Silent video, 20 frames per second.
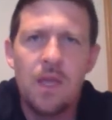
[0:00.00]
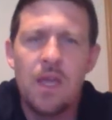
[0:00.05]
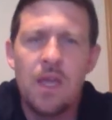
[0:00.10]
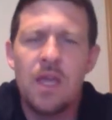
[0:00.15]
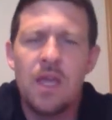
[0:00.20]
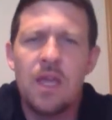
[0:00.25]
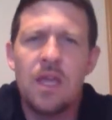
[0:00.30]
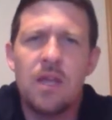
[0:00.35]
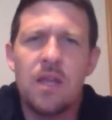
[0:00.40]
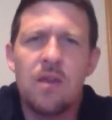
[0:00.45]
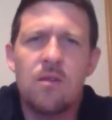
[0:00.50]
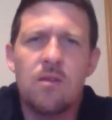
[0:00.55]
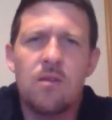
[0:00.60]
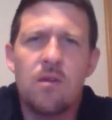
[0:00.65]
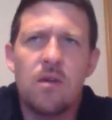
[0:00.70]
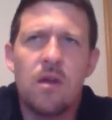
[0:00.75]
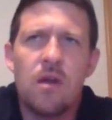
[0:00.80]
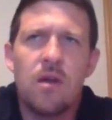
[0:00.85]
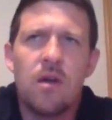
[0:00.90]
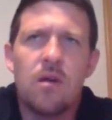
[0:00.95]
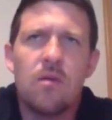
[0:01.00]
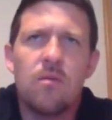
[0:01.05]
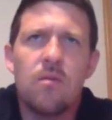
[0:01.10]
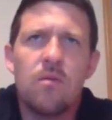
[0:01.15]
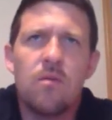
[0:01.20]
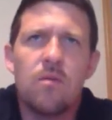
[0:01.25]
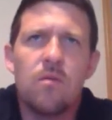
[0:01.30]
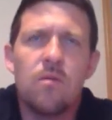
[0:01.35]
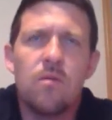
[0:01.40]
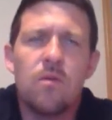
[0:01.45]
and uh,
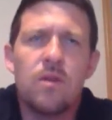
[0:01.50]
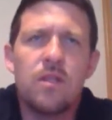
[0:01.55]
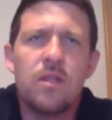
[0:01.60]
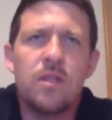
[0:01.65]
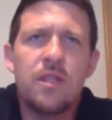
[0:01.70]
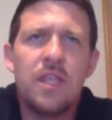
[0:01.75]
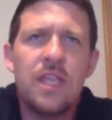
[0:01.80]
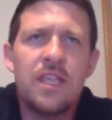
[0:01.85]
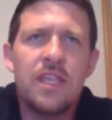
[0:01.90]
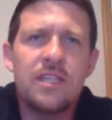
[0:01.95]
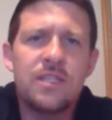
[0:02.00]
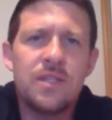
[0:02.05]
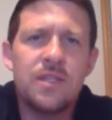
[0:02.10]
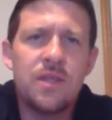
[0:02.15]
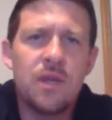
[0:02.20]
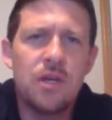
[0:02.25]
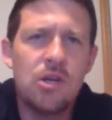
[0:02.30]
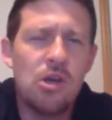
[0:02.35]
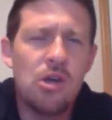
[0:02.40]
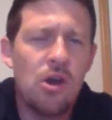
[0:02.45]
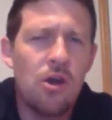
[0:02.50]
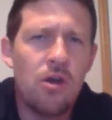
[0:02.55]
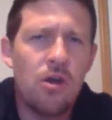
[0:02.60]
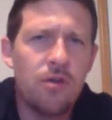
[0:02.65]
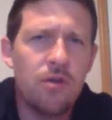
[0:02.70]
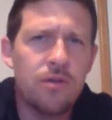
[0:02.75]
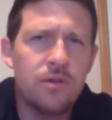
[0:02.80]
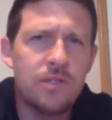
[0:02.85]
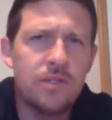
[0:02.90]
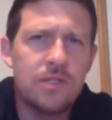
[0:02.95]
release the
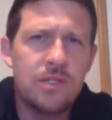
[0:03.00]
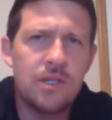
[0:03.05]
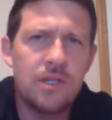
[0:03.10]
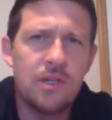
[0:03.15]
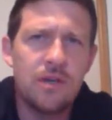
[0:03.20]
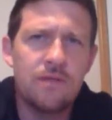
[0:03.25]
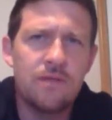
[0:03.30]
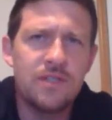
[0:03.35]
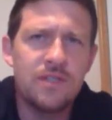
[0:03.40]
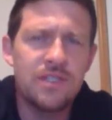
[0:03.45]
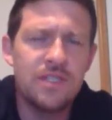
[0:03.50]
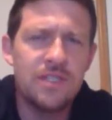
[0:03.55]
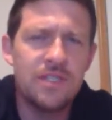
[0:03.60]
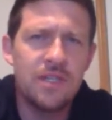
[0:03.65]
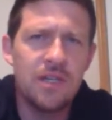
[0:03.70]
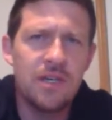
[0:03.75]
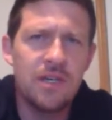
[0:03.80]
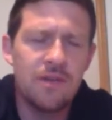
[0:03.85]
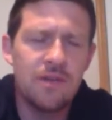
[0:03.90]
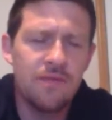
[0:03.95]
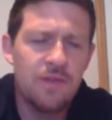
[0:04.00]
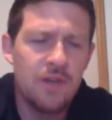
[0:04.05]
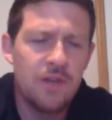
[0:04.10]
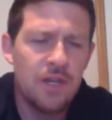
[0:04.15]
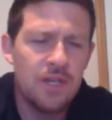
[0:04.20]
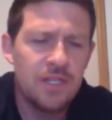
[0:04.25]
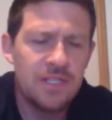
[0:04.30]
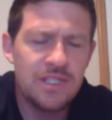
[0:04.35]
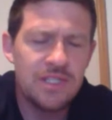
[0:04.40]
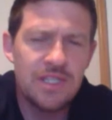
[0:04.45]
curse of, of
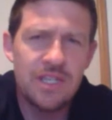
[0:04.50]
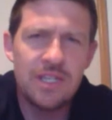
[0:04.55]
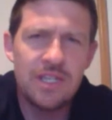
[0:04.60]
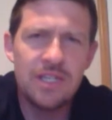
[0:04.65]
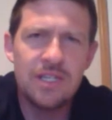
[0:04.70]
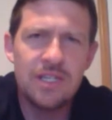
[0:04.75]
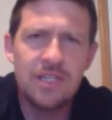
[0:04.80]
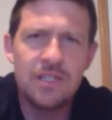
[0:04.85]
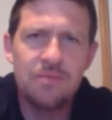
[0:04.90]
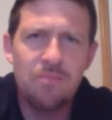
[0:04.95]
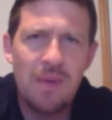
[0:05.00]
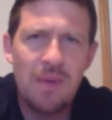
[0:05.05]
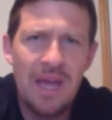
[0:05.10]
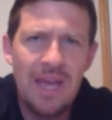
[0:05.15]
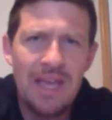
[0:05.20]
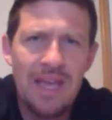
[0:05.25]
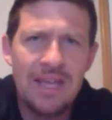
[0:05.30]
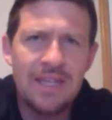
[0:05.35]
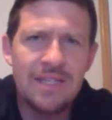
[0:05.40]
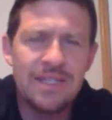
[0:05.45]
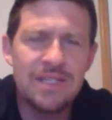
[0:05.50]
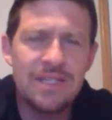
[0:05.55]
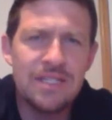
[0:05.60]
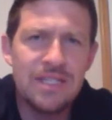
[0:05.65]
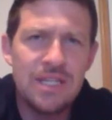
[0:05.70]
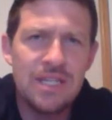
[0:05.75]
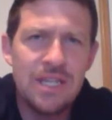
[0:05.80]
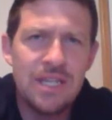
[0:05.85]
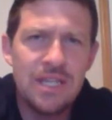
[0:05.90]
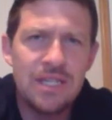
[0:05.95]
sickness, pain,
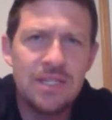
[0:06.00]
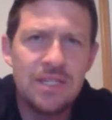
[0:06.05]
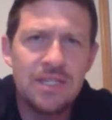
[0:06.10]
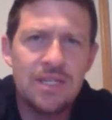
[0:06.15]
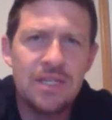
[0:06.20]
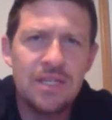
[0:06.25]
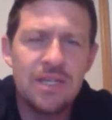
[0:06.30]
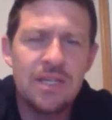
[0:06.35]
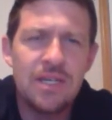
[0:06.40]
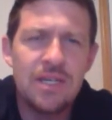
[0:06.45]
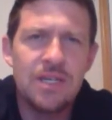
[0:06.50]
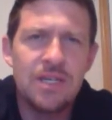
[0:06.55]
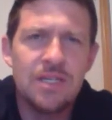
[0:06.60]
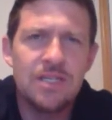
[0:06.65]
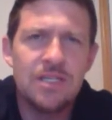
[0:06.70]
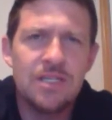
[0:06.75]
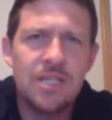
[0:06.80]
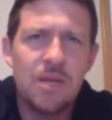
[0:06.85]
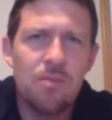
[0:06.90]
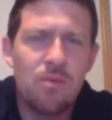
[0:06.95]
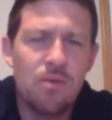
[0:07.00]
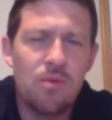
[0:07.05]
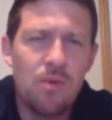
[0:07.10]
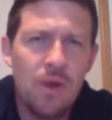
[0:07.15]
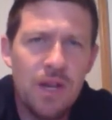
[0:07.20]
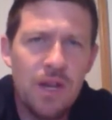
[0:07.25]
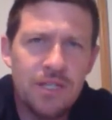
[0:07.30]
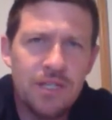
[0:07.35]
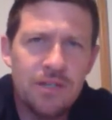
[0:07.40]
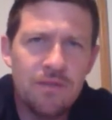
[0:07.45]
disease,
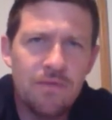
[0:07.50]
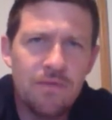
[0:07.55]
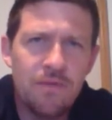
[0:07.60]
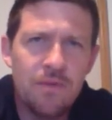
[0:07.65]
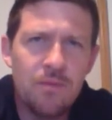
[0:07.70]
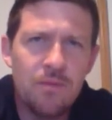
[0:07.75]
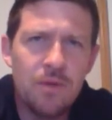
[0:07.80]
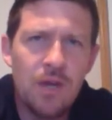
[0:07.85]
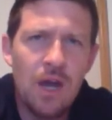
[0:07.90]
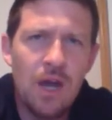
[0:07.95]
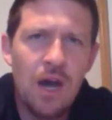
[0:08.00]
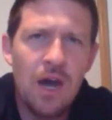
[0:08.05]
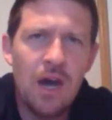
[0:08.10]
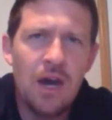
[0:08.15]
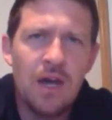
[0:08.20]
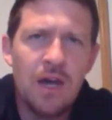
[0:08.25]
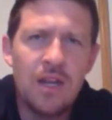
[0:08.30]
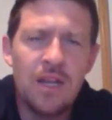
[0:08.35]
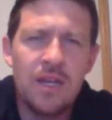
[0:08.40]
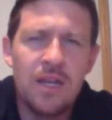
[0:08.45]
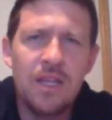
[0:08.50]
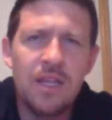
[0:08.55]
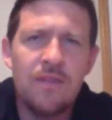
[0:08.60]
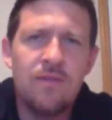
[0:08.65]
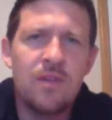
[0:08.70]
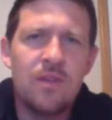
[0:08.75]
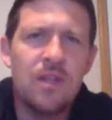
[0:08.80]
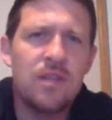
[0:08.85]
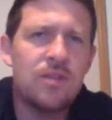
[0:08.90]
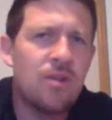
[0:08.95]
separation from God, and
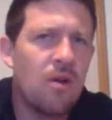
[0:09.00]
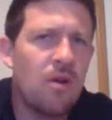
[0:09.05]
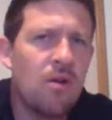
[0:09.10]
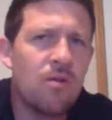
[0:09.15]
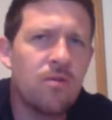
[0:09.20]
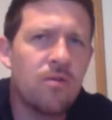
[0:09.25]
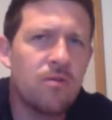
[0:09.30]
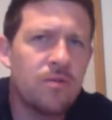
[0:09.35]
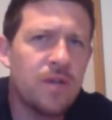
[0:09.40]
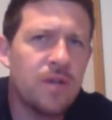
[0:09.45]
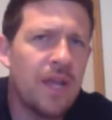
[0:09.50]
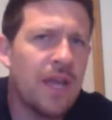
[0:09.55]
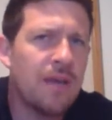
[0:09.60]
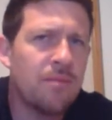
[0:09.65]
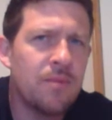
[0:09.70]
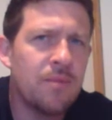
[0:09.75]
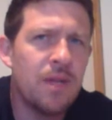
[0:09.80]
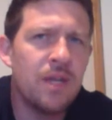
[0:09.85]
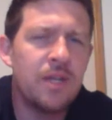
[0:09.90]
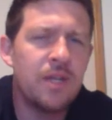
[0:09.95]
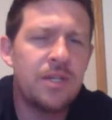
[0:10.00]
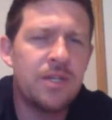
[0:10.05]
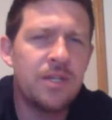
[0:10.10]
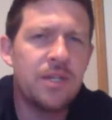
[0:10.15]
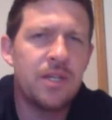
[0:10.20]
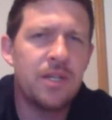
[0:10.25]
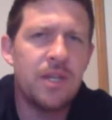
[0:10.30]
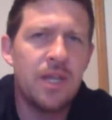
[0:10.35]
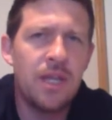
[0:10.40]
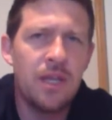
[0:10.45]
even eternal damnation
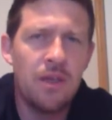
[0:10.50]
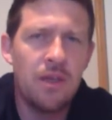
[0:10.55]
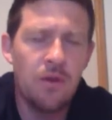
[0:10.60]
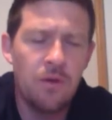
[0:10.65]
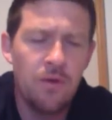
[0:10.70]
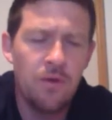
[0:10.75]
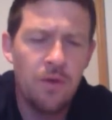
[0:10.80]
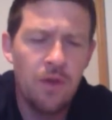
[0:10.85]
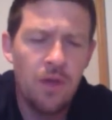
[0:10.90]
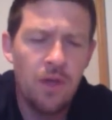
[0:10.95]
in hell.